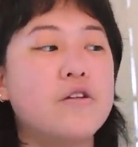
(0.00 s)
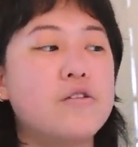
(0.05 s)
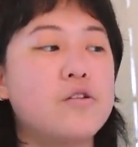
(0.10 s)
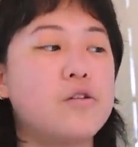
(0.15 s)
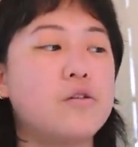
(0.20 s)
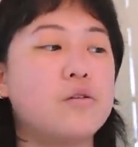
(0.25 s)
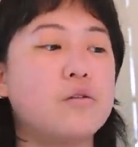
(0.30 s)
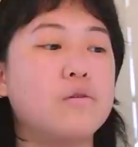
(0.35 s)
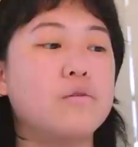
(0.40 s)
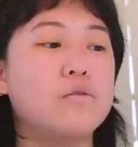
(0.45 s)

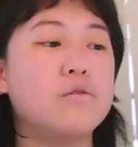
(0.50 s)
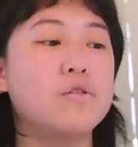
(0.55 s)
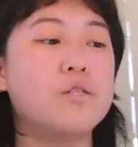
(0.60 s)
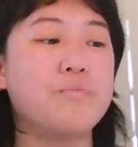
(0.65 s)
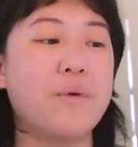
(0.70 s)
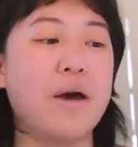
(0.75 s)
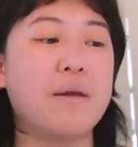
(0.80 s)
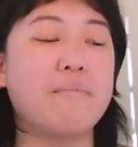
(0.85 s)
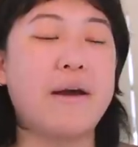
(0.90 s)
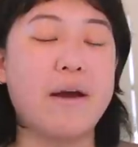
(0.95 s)
to
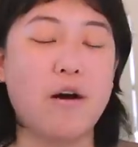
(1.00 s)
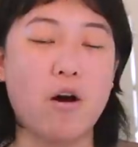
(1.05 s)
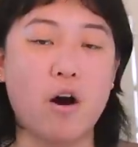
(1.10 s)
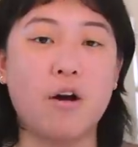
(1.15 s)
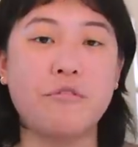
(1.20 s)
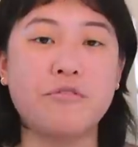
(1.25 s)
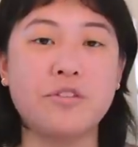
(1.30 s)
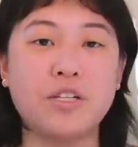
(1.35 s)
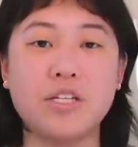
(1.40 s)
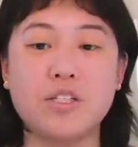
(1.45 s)
spend my
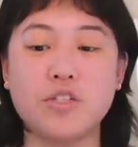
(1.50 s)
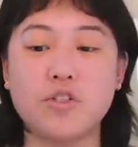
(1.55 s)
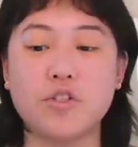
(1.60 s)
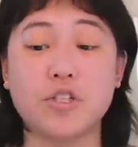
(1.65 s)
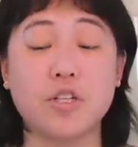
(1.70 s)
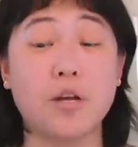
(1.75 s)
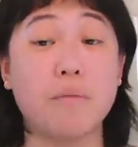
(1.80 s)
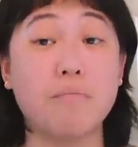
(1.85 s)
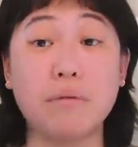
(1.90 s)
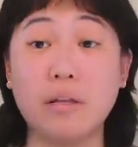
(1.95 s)
off season
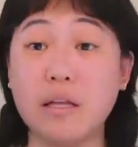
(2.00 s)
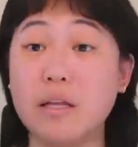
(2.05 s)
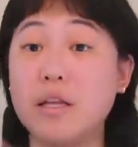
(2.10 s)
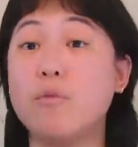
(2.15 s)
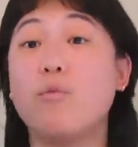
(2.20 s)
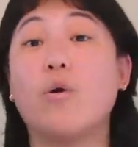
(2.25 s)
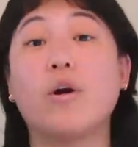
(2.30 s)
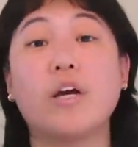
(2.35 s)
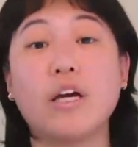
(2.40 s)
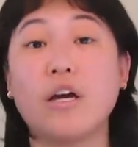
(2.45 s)
just completely
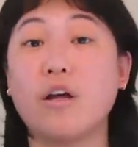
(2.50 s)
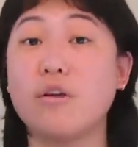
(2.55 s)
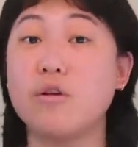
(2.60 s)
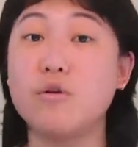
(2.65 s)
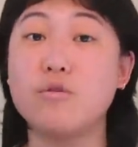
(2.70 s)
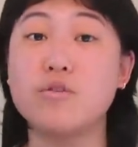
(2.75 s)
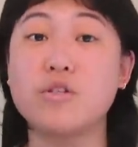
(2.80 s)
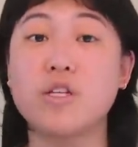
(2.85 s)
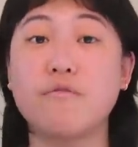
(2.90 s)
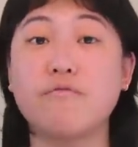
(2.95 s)
working on
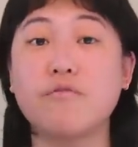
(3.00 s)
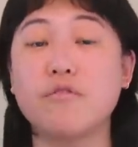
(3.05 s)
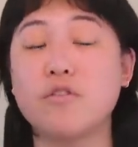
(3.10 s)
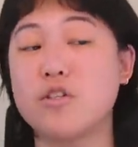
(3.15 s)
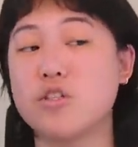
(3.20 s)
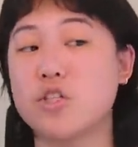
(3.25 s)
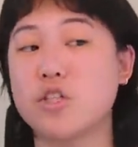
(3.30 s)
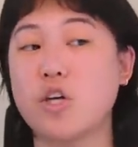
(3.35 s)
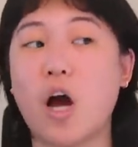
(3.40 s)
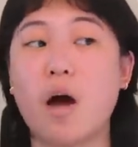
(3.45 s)
new stuff for the
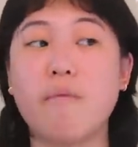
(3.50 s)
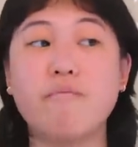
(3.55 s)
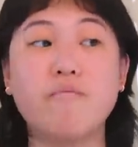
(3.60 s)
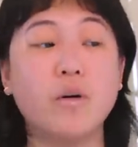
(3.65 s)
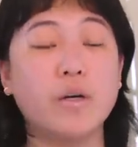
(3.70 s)
shop,